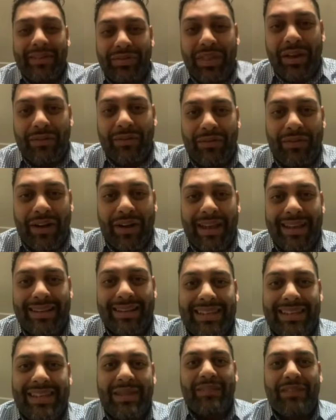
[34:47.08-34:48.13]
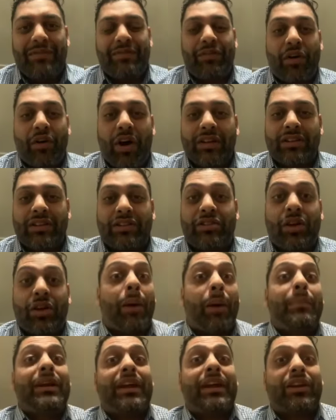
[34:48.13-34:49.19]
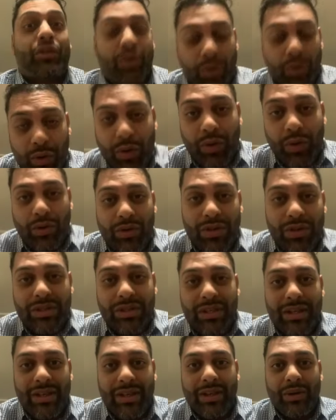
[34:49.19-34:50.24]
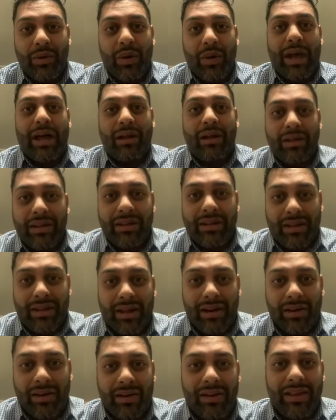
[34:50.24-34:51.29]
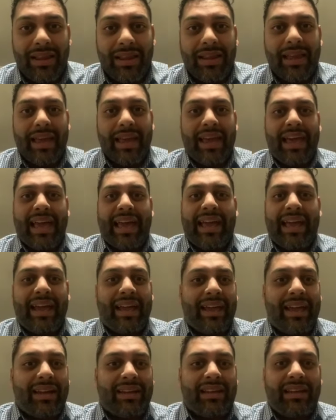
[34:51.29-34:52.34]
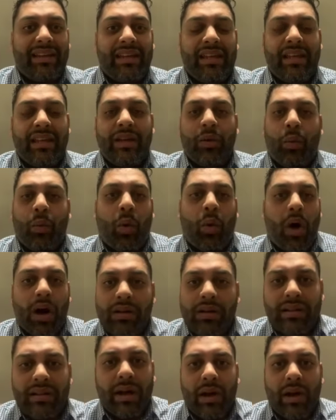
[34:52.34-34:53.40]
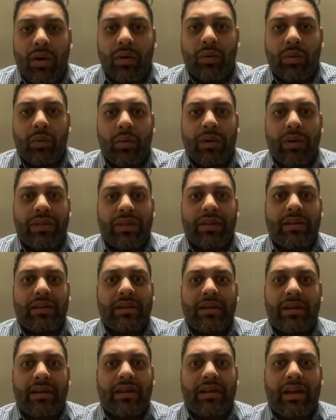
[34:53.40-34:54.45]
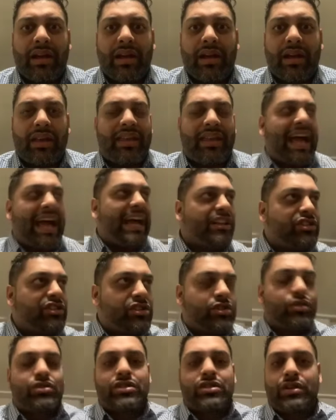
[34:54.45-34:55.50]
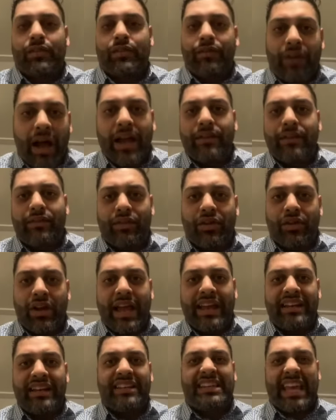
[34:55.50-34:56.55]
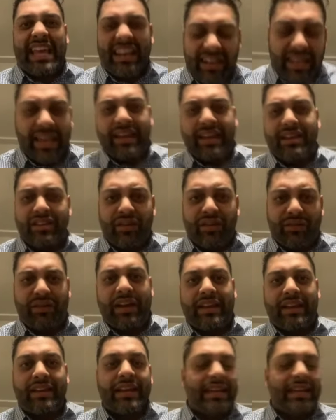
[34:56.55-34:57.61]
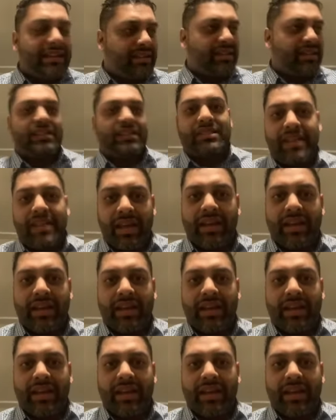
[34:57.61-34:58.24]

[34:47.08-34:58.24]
that fight. He fought Dominic Cruz, who held the title, and he walked out with a cancer survivor and dedicated the fight to this kid.